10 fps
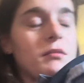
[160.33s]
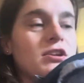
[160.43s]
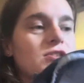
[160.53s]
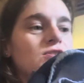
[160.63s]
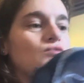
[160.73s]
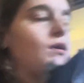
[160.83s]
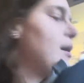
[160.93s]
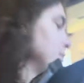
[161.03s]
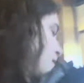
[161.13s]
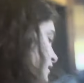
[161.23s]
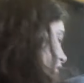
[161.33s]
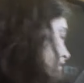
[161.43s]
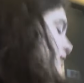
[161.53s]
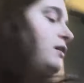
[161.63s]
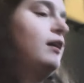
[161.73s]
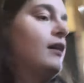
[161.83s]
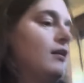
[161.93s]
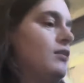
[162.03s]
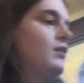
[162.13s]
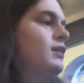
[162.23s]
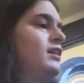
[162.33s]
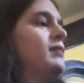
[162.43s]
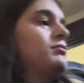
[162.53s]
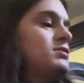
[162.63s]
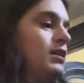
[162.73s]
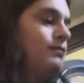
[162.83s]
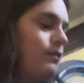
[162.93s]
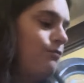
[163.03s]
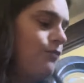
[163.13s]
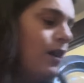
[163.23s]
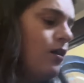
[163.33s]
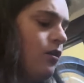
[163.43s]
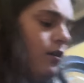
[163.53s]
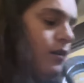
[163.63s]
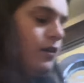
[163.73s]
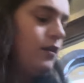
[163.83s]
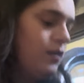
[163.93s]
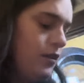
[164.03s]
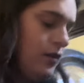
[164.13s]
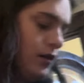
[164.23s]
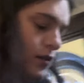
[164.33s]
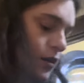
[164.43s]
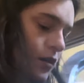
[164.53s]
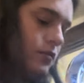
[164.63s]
by just grabbing it. And yes, 98% of it fell. I am